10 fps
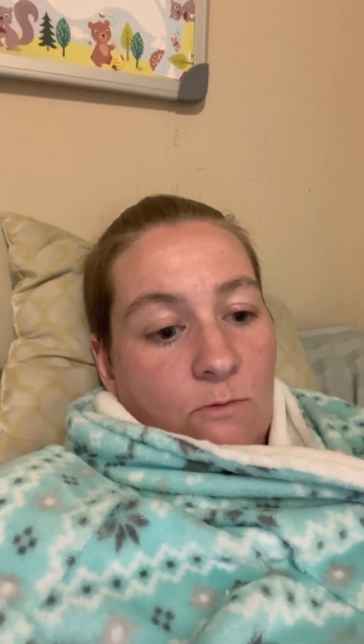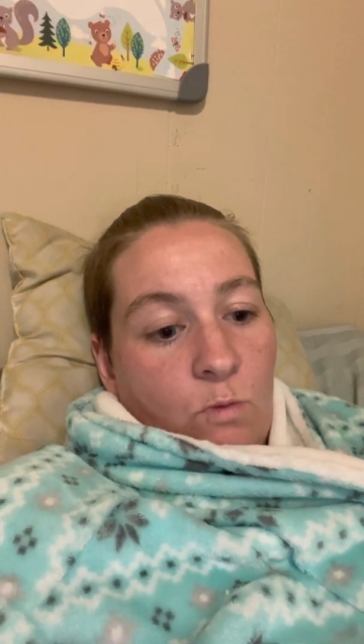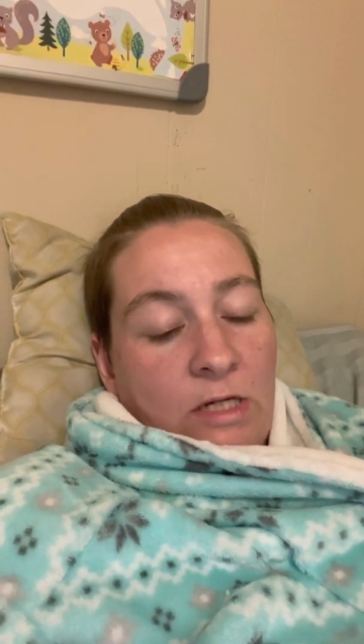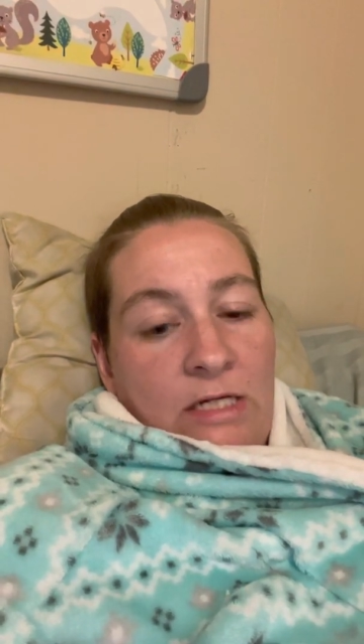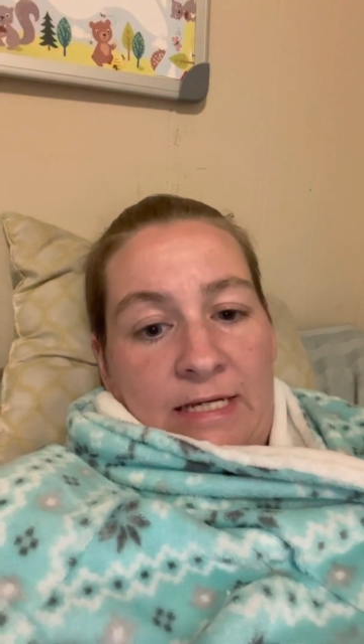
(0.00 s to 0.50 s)

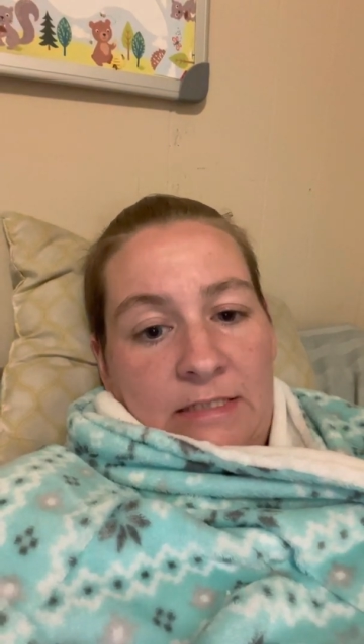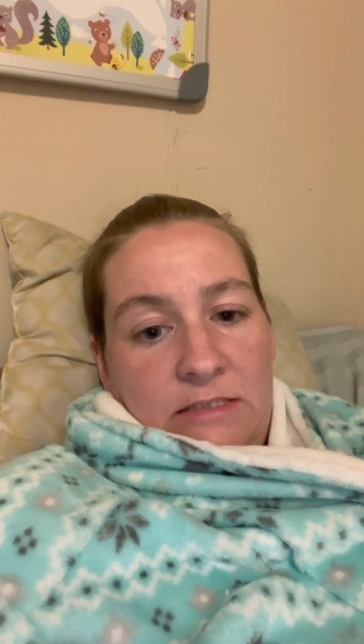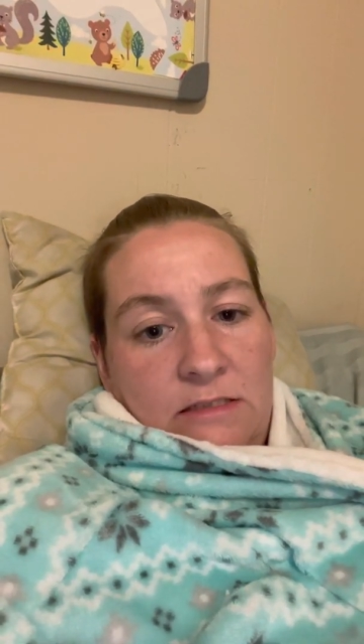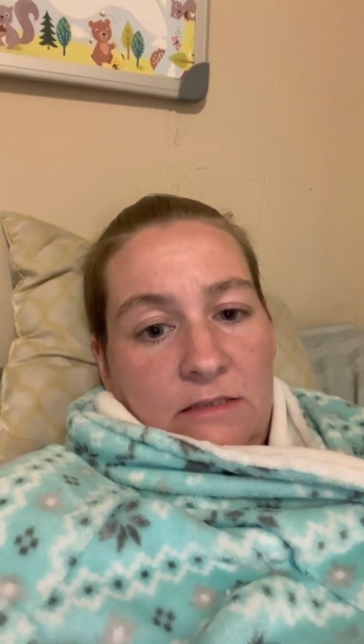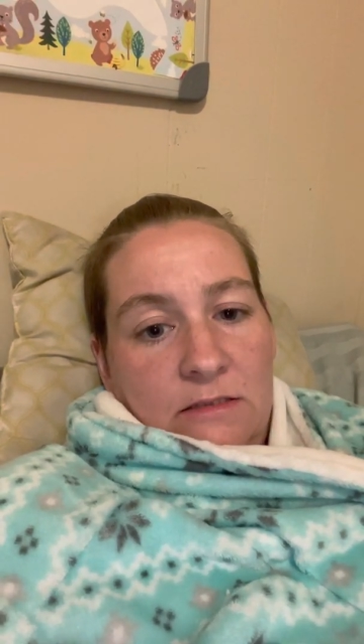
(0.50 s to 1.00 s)
we need
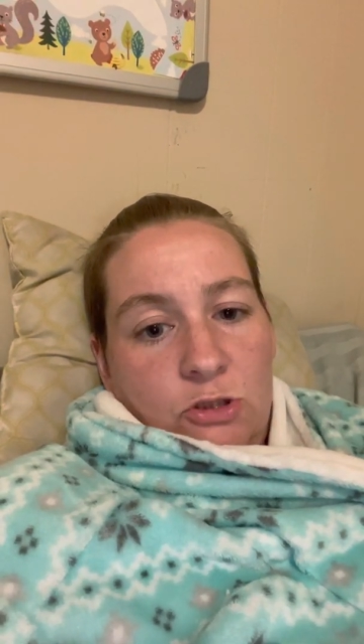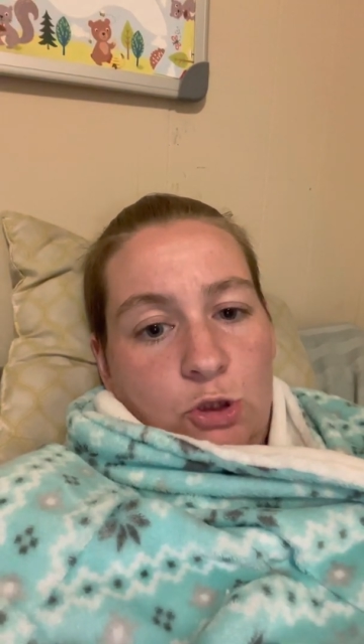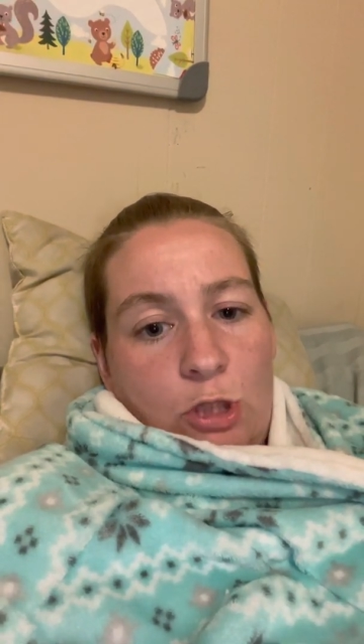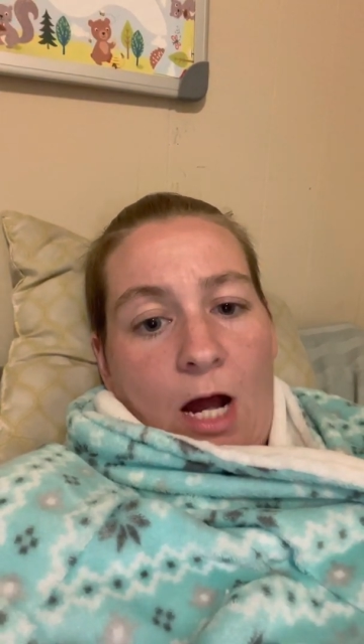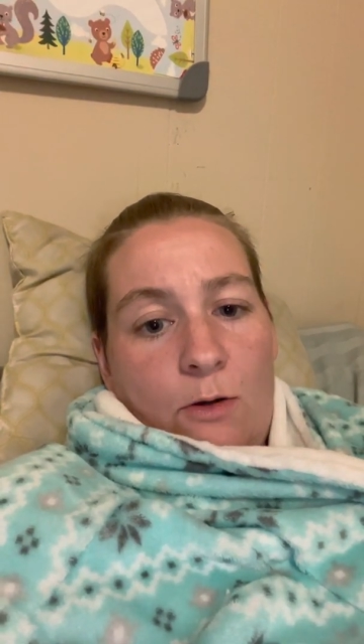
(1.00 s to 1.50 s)
to
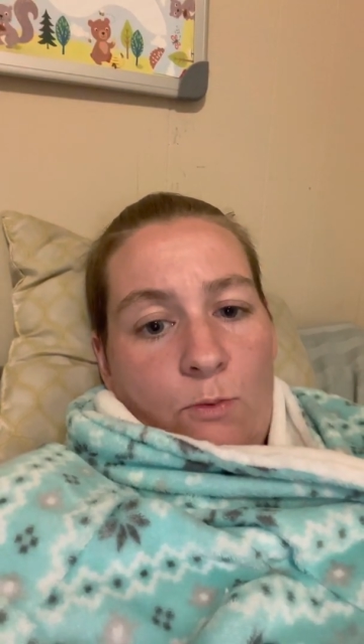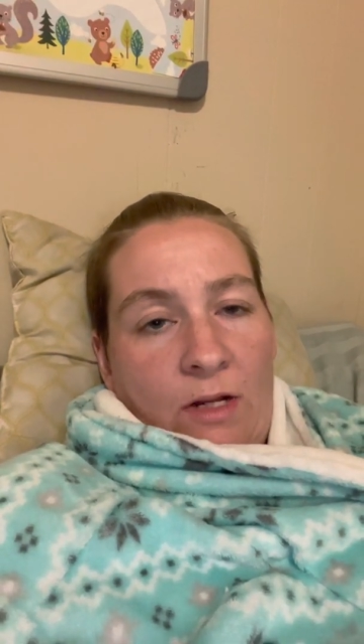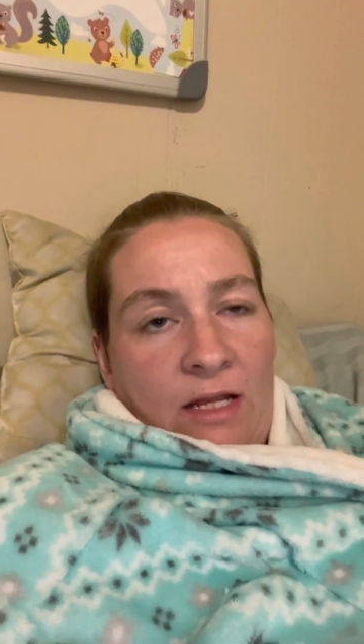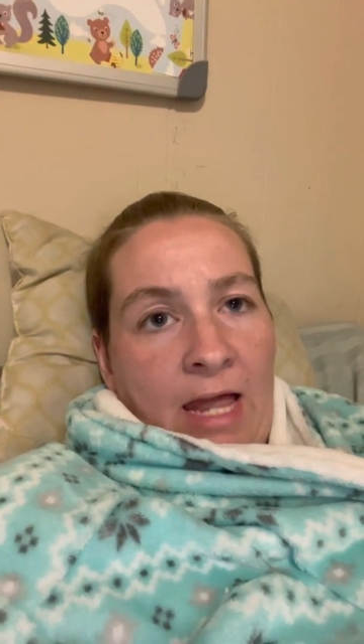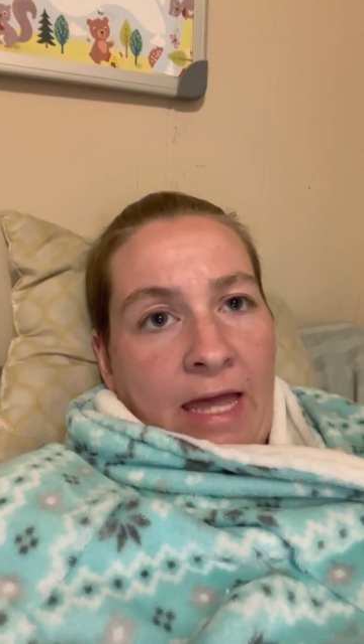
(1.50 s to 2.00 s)
try to
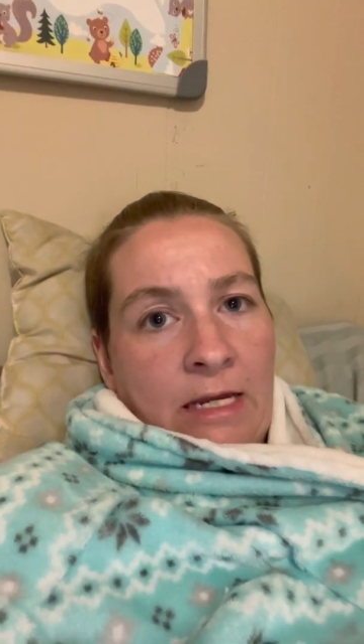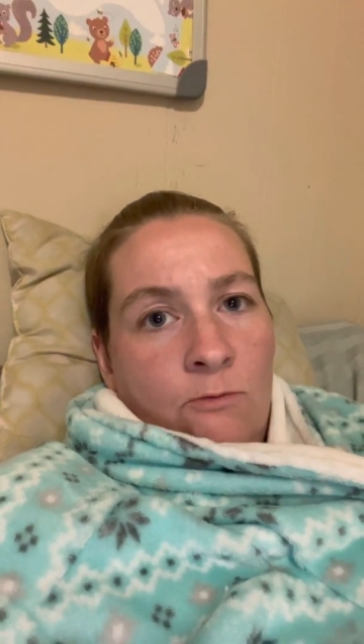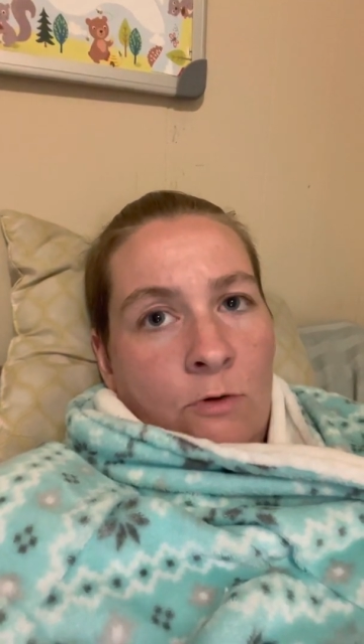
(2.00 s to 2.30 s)
relate,